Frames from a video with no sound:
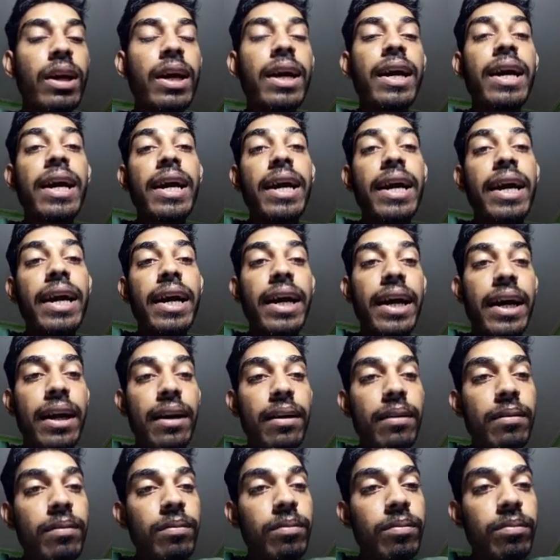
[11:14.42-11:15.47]
here
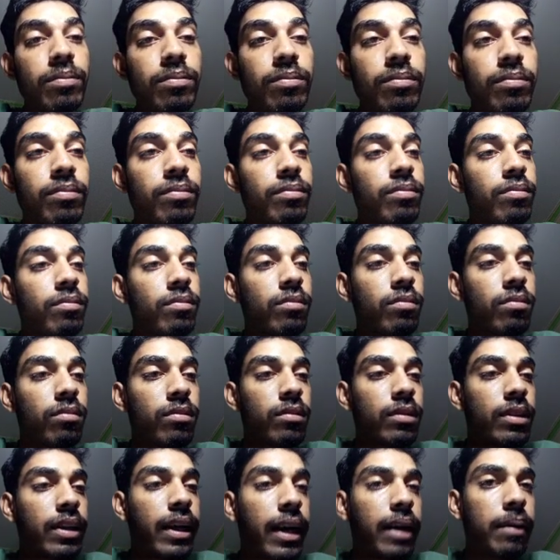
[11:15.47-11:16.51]

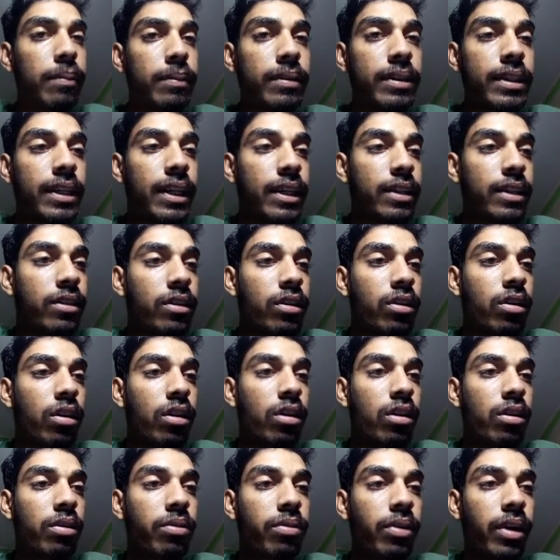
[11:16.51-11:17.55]
let me change the color
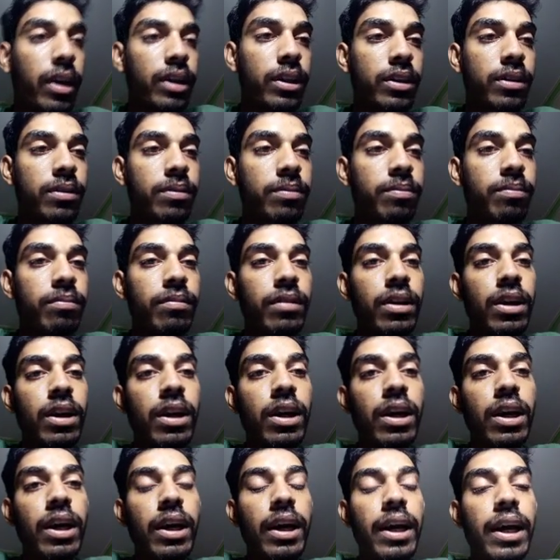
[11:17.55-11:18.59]
first.
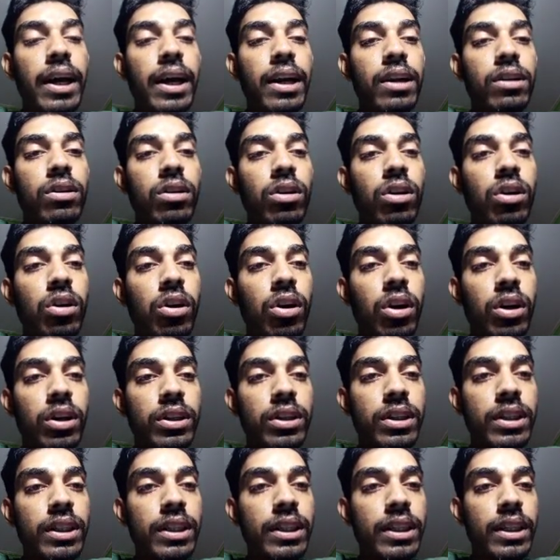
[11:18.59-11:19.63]
Here the
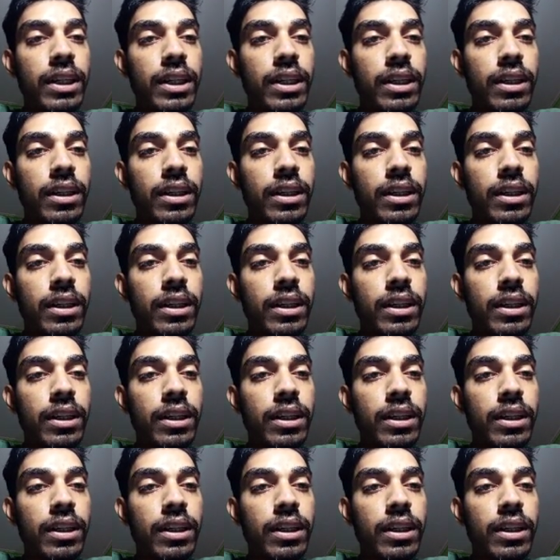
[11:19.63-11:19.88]
oxygen